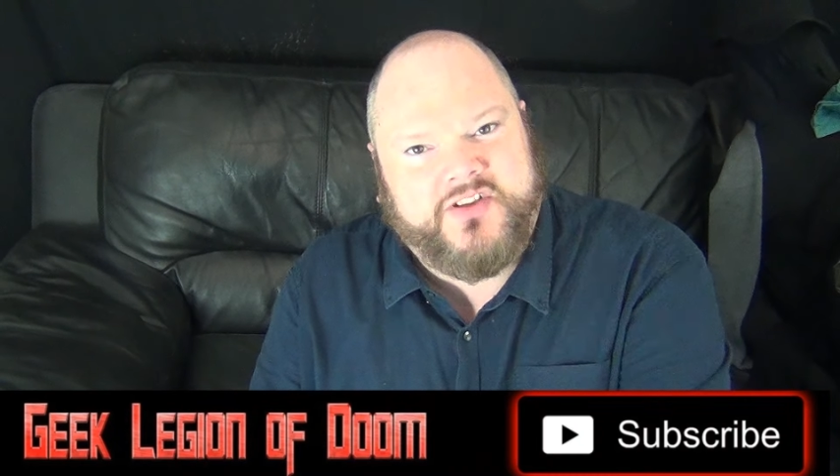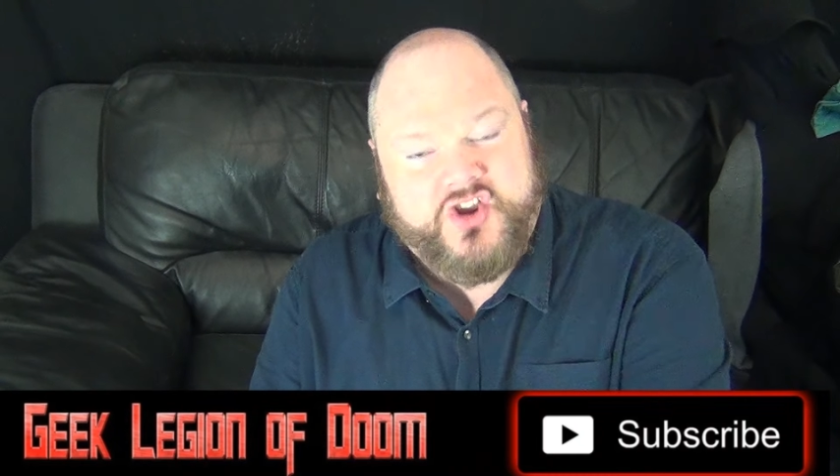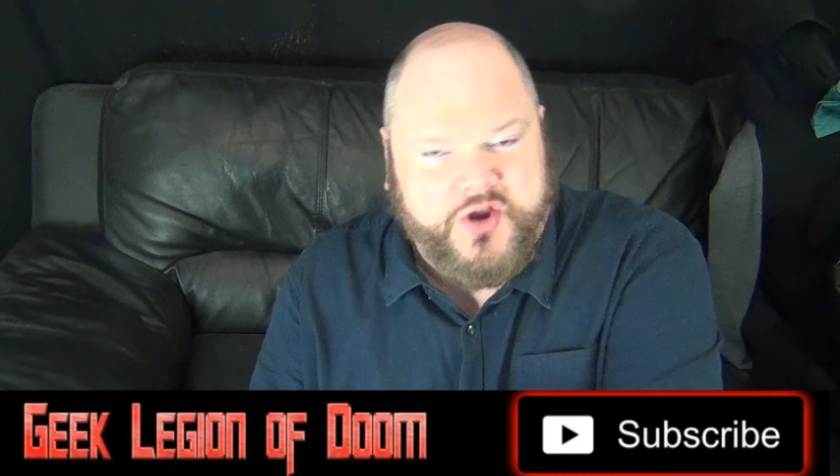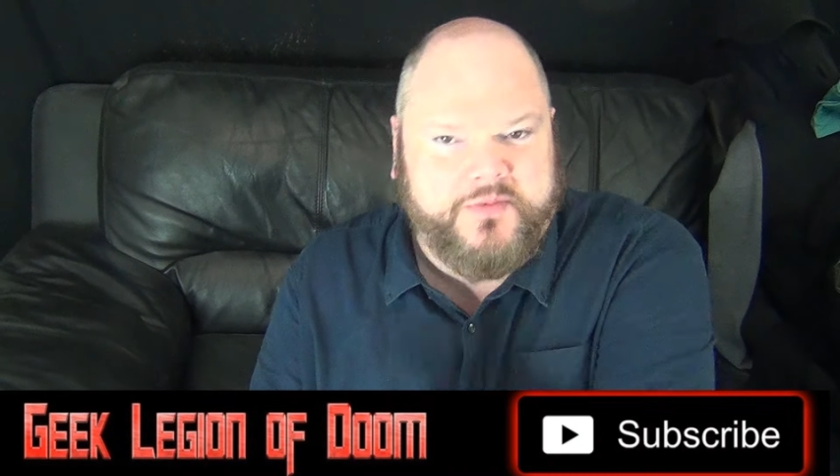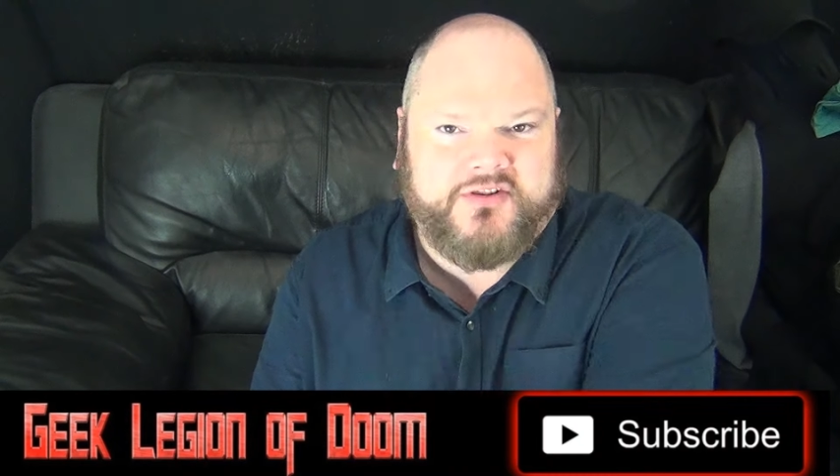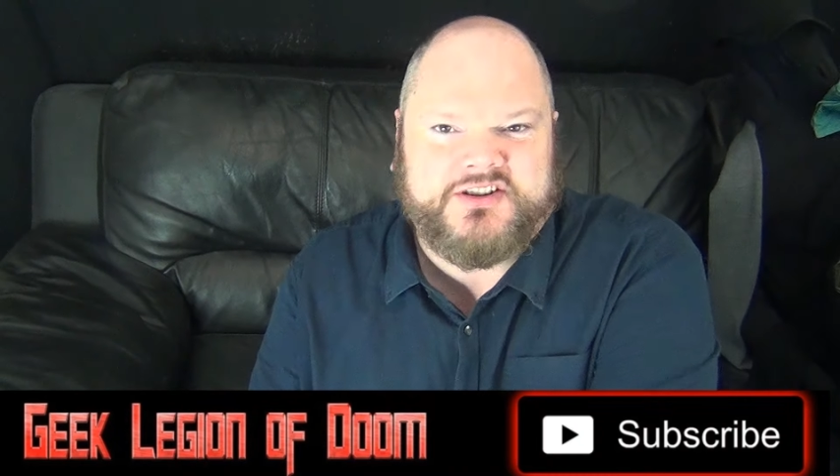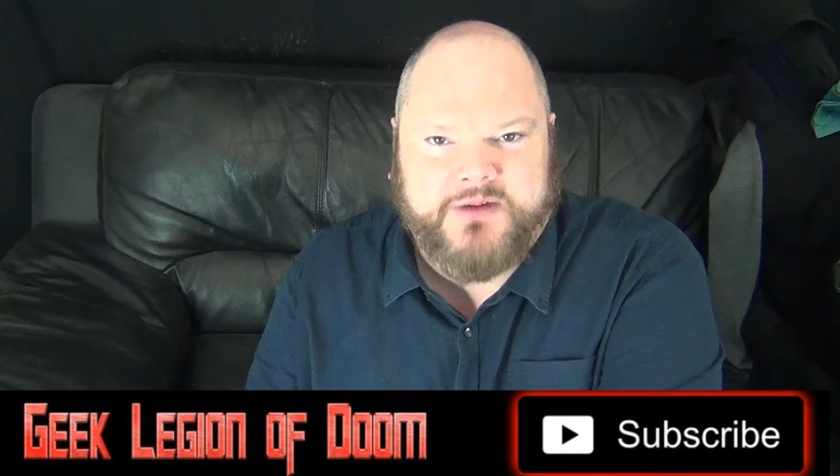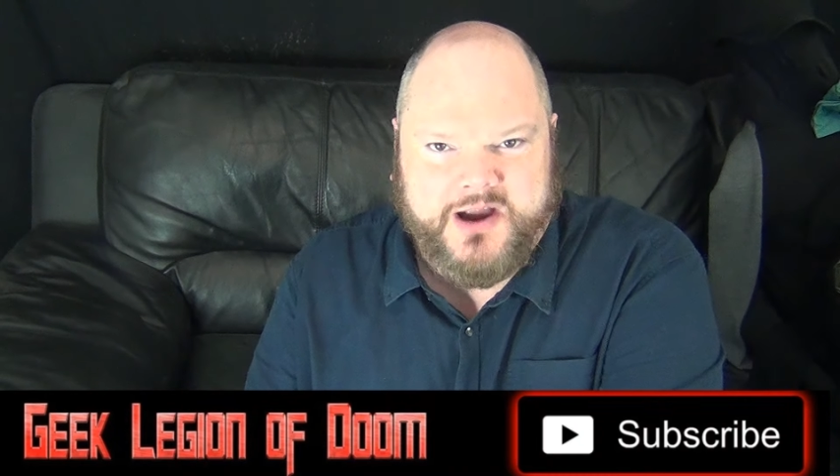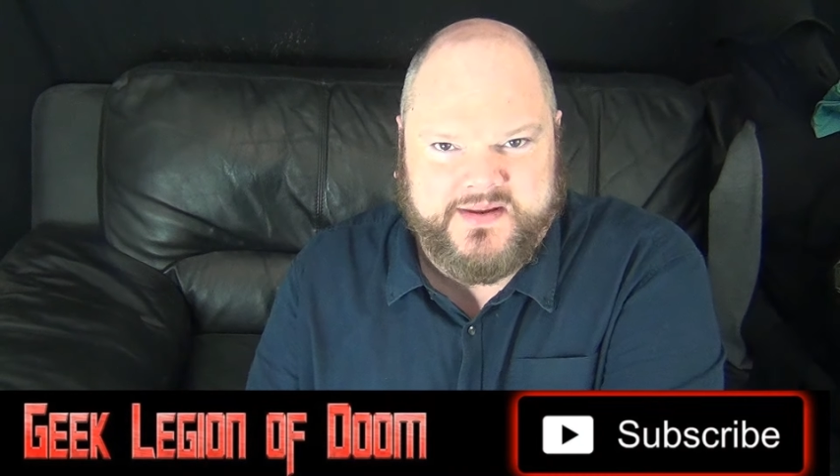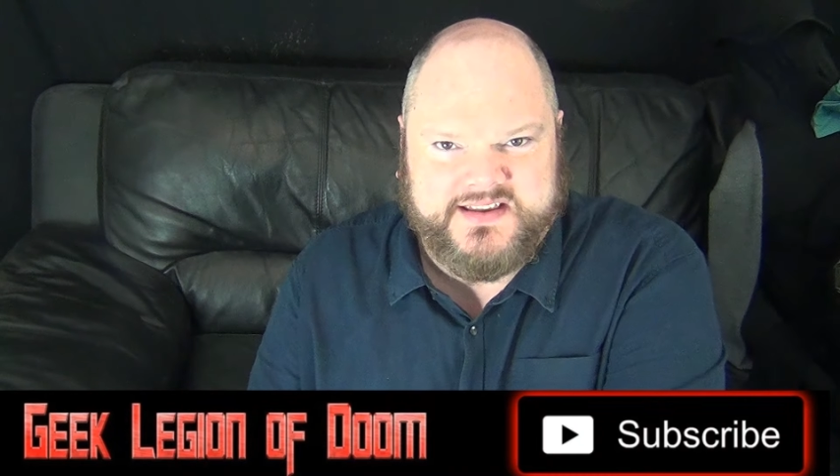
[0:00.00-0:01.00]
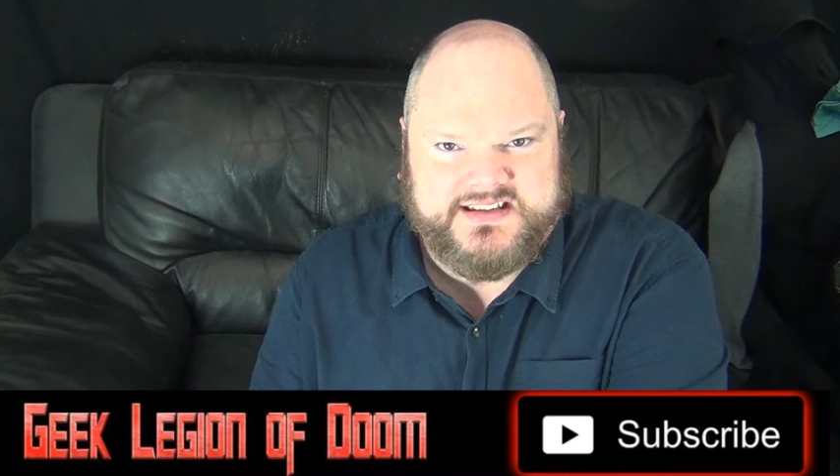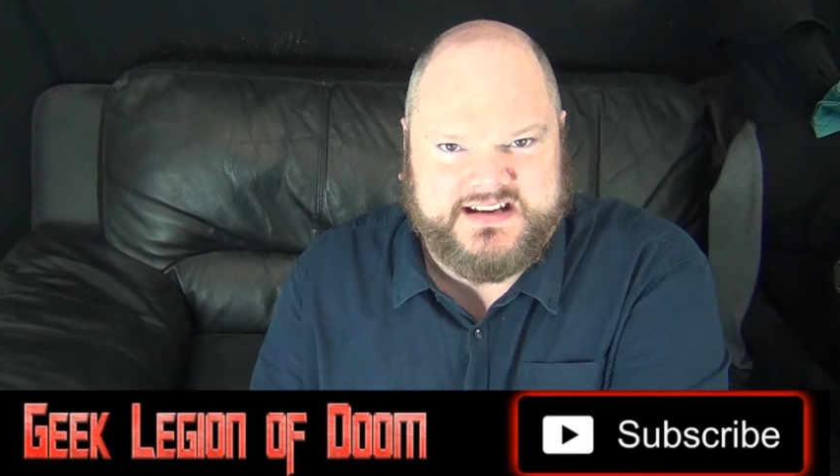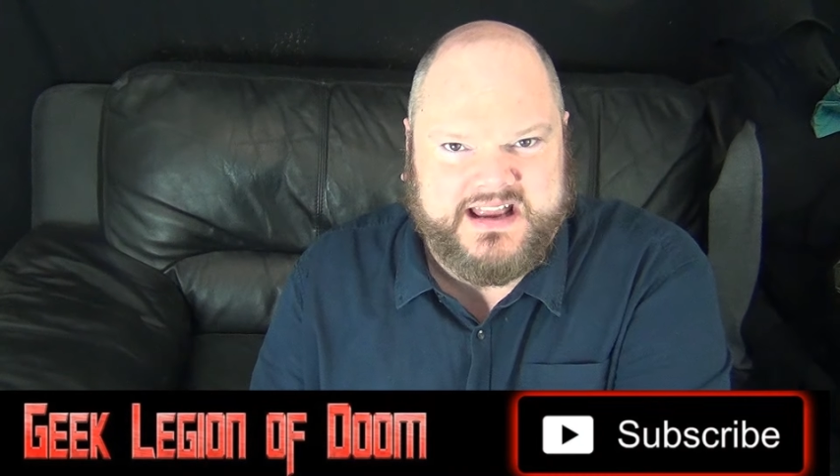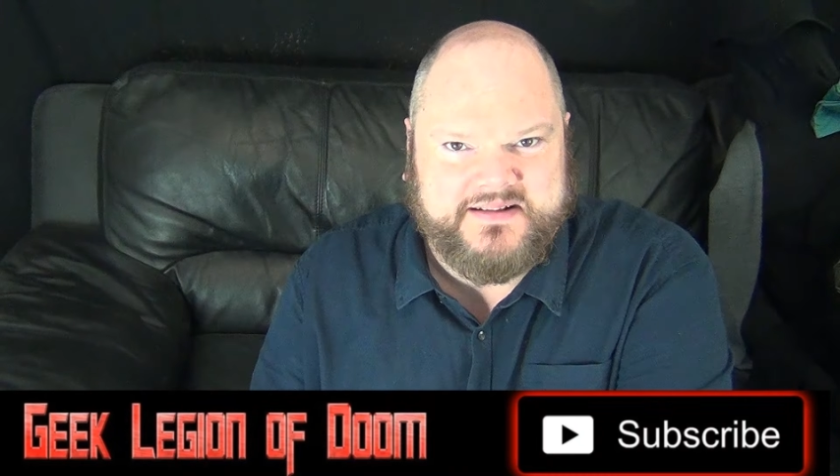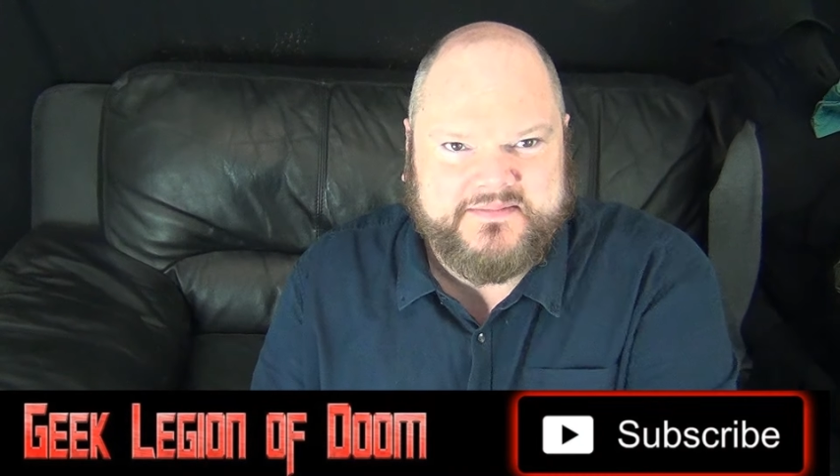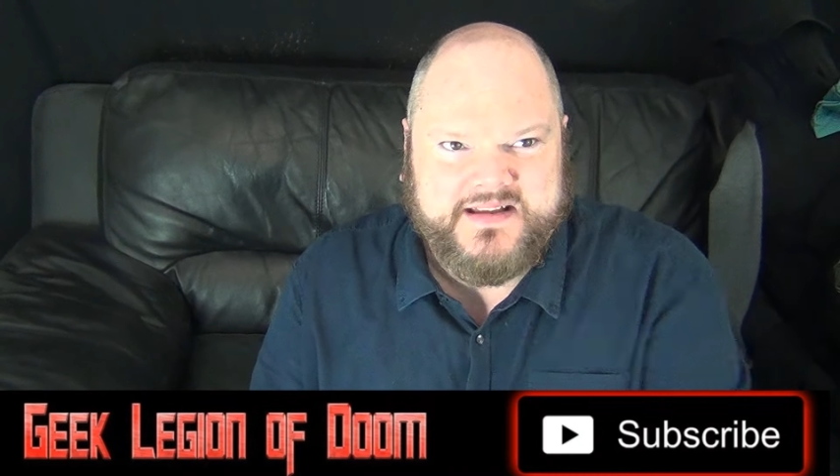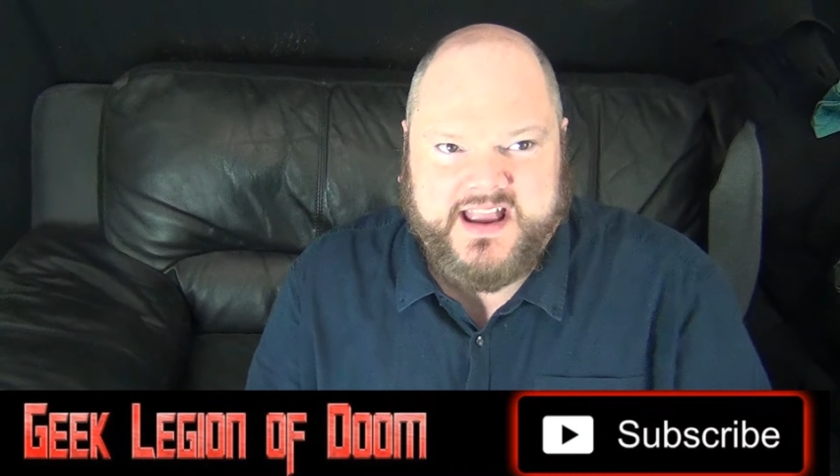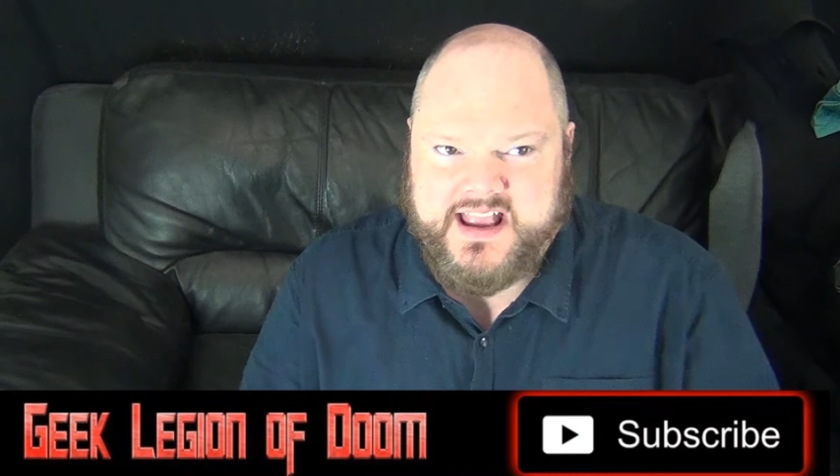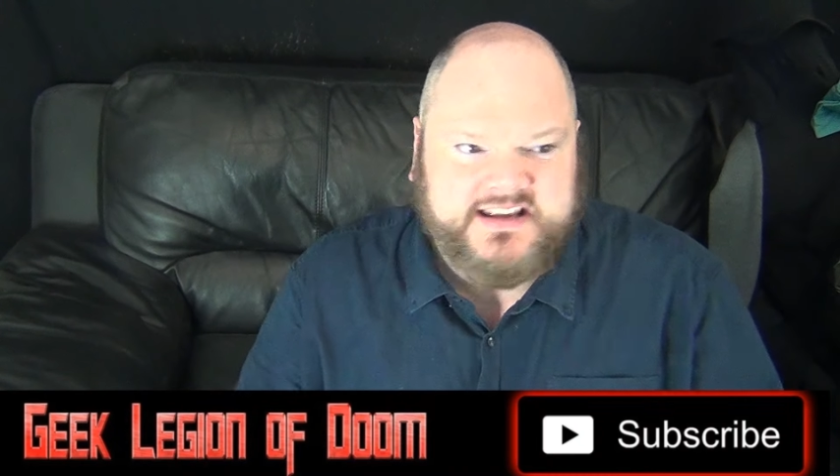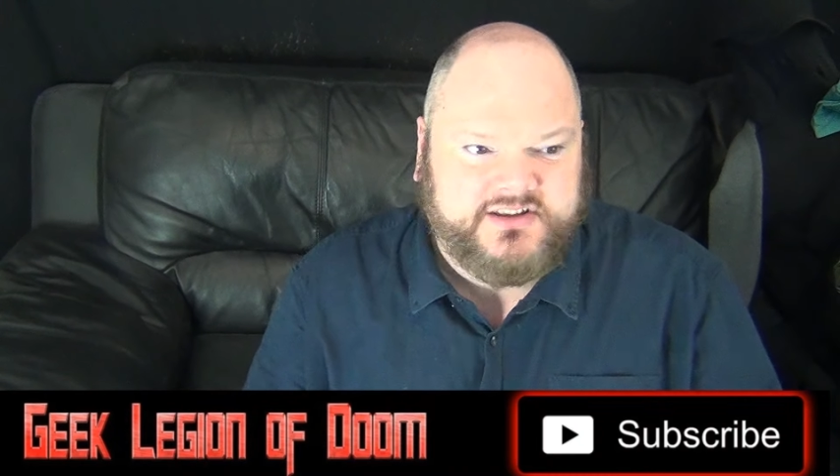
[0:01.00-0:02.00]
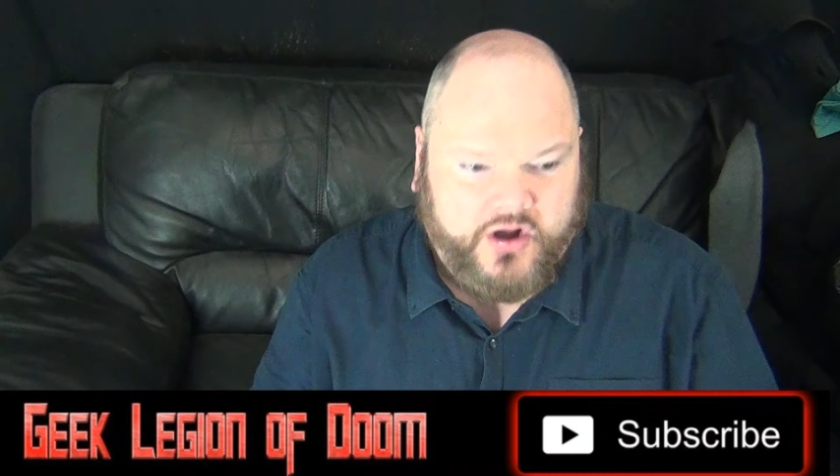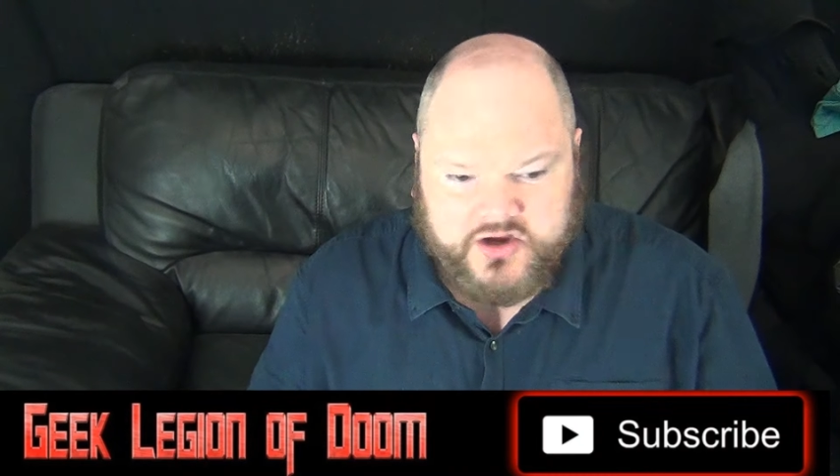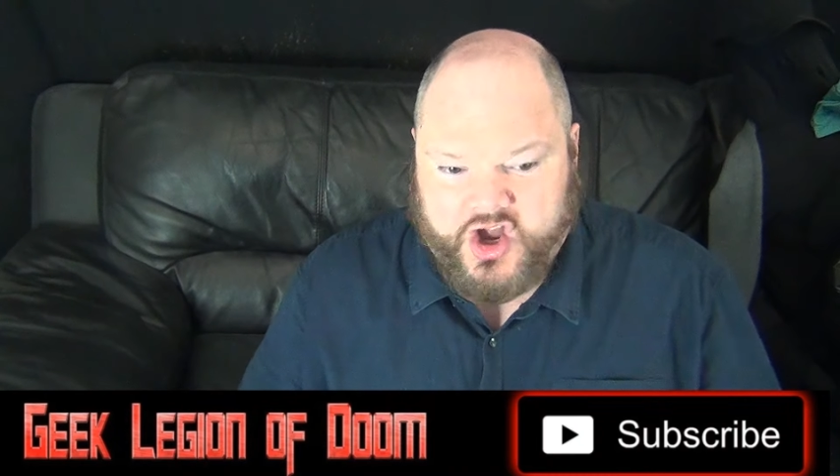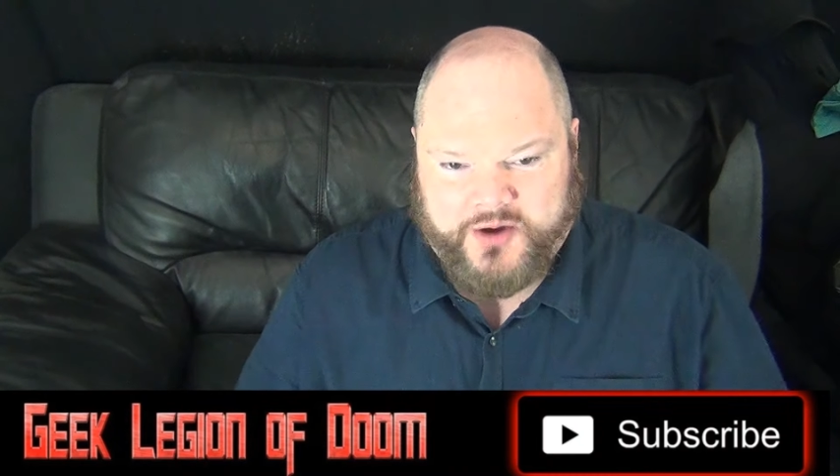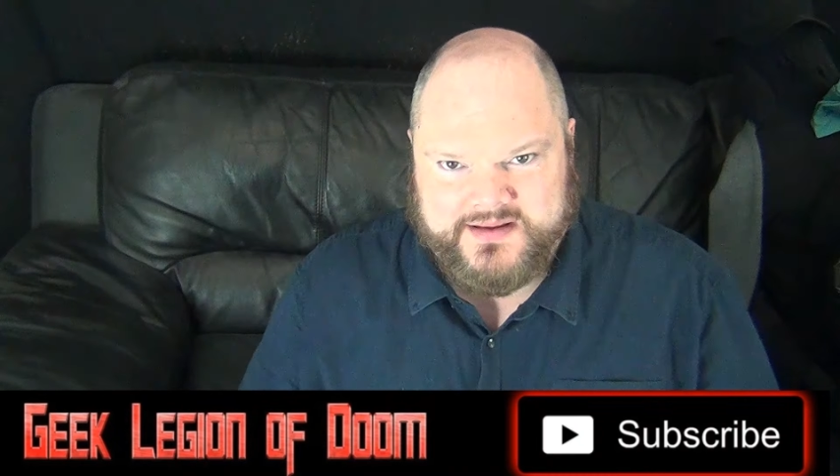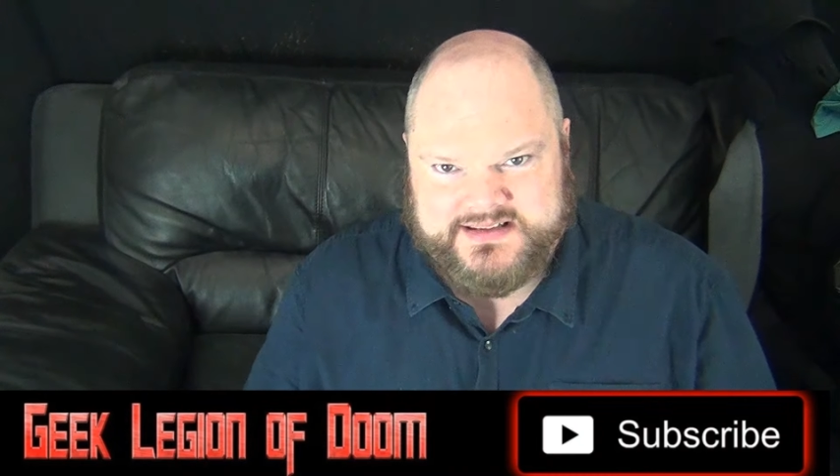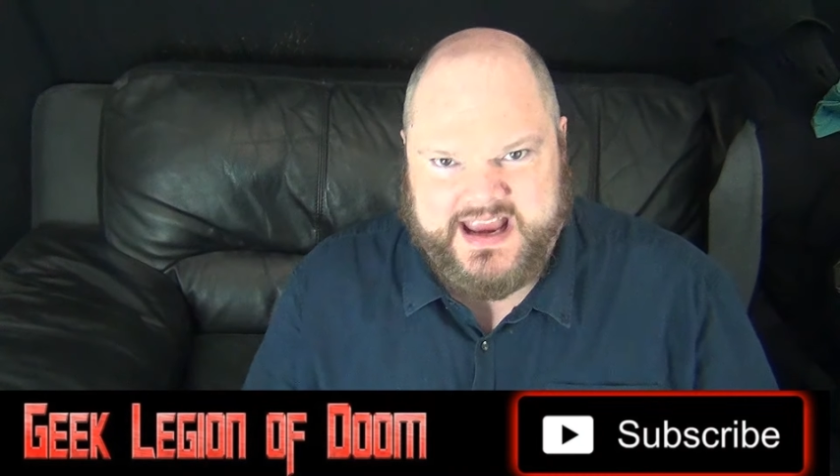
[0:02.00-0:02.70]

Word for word: humorous moments in it. It is not a comedy